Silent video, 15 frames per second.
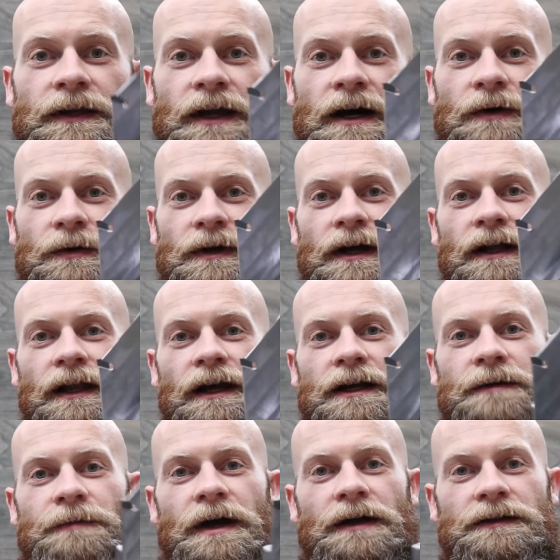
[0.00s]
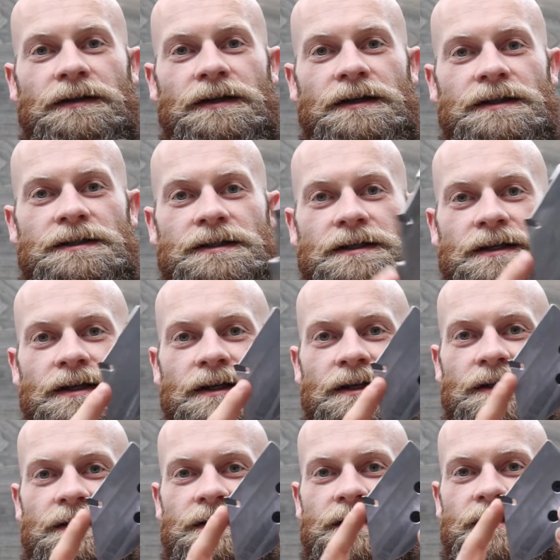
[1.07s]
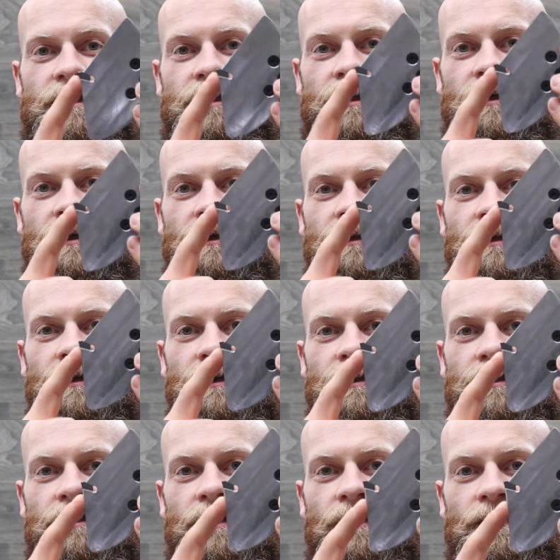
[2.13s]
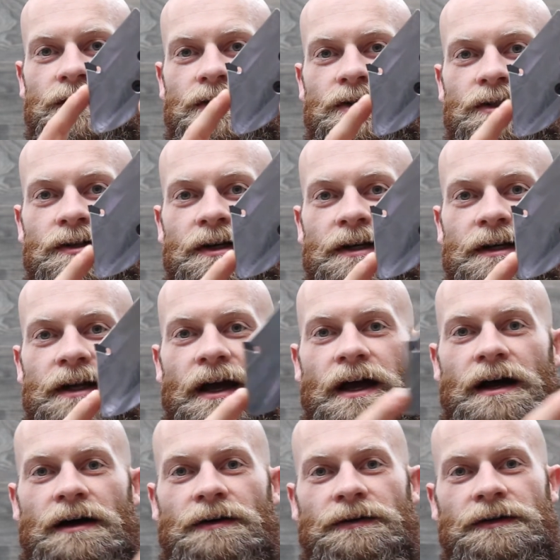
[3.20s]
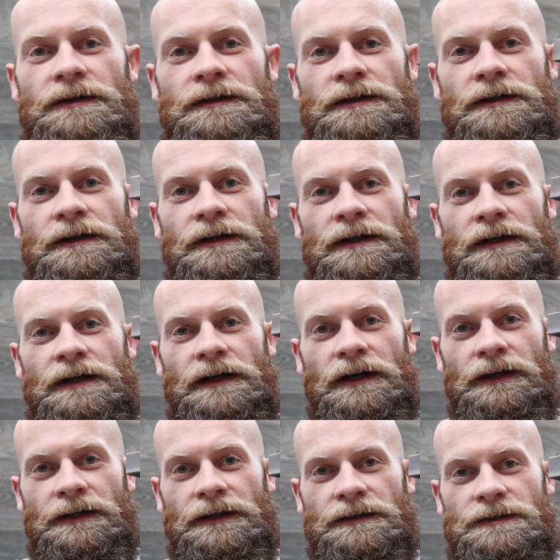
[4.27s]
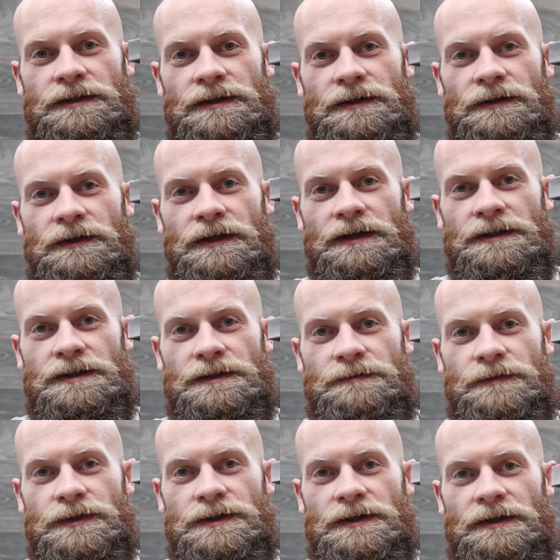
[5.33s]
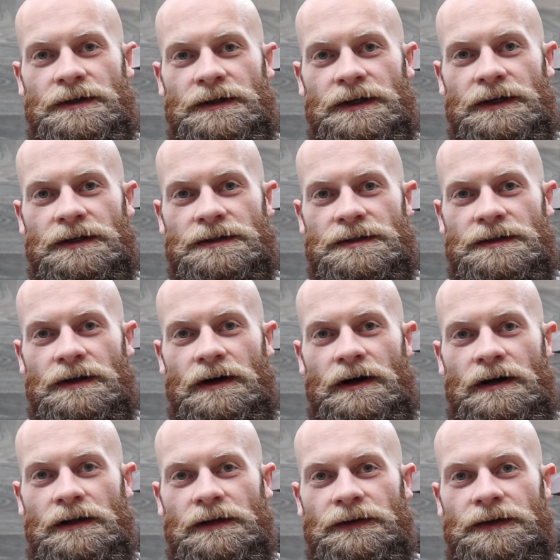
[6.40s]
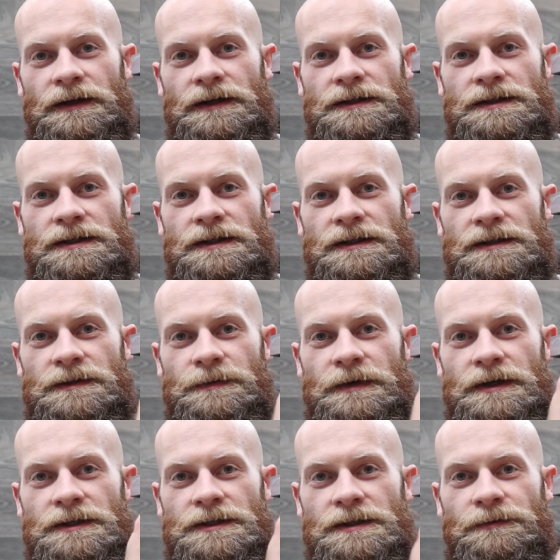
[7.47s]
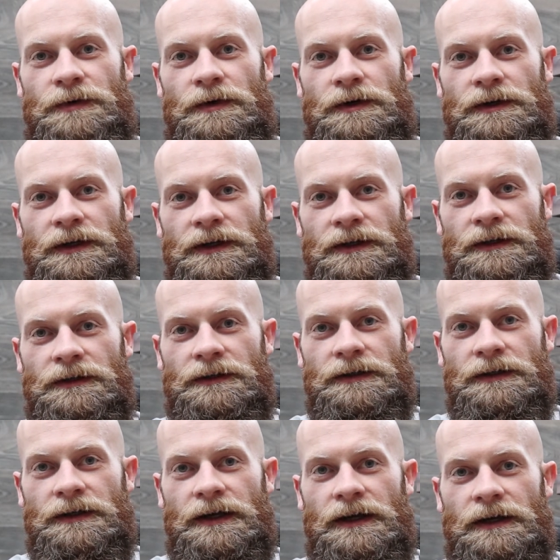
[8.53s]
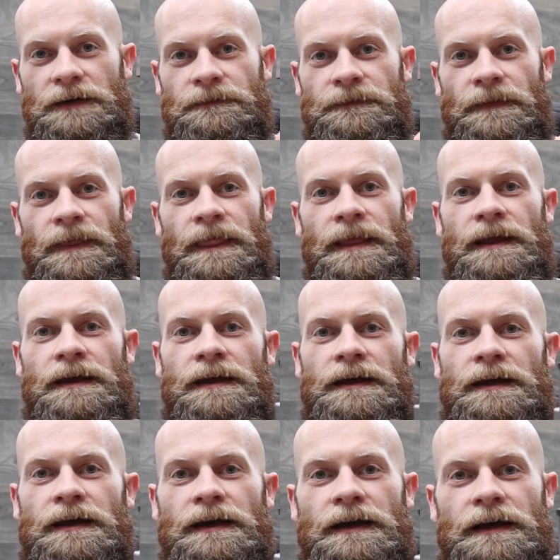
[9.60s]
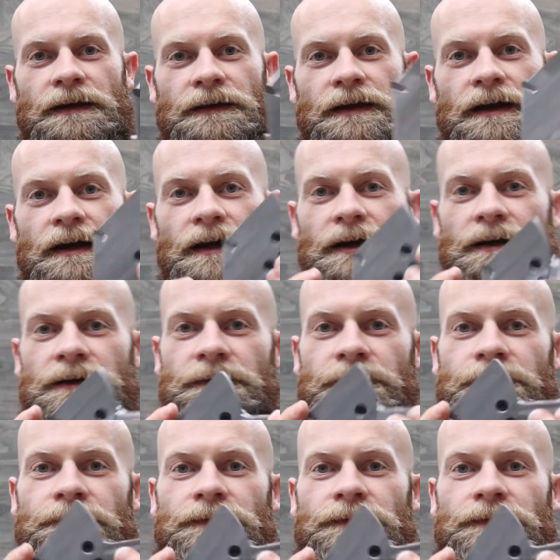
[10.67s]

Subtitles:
Now what I like about this is this goes straight down and then to this material here, so all of this is being supported, okay. And then